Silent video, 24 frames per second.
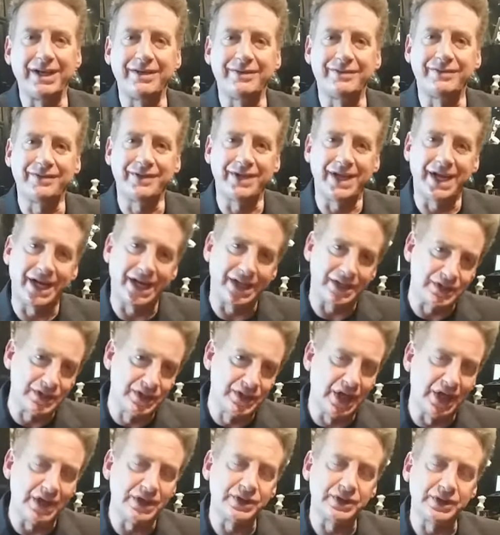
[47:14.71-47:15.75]
and it's done
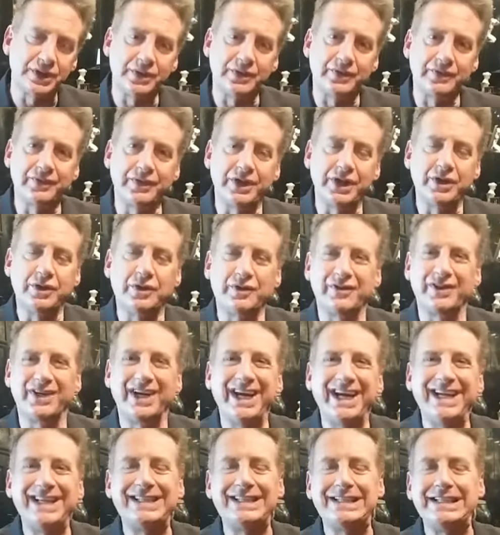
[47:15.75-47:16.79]
so for the over
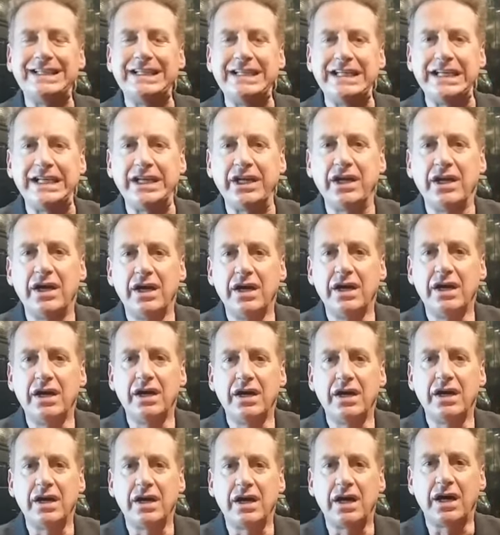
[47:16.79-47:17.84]

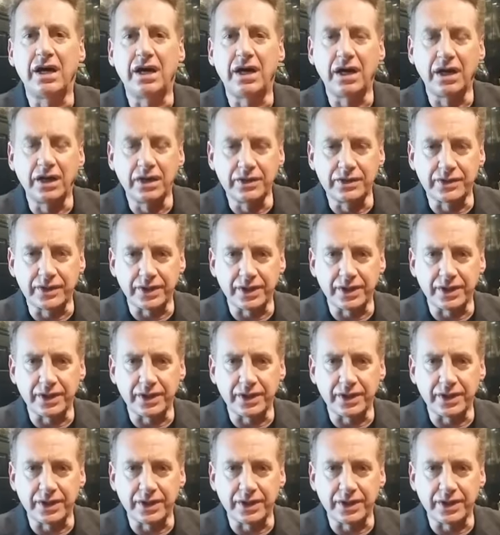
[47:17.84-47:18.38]
1,800